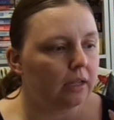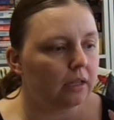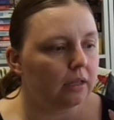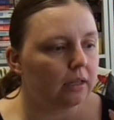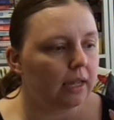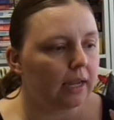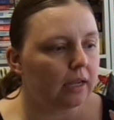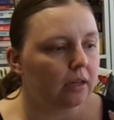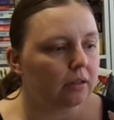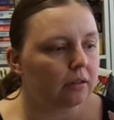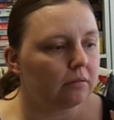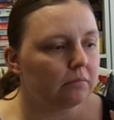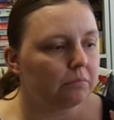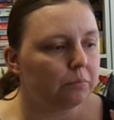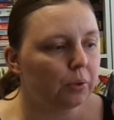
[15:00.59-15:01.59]
like
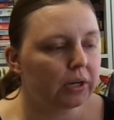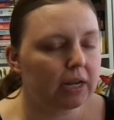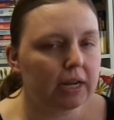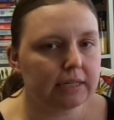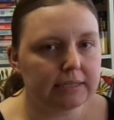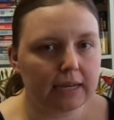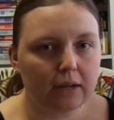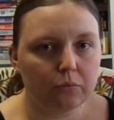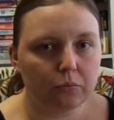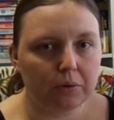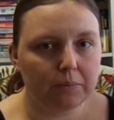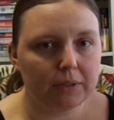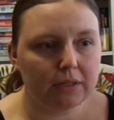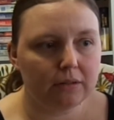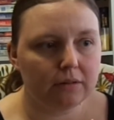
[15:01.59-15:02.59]
bringing down
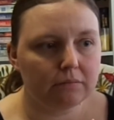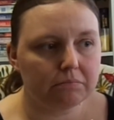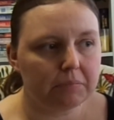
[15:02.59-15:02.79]
women,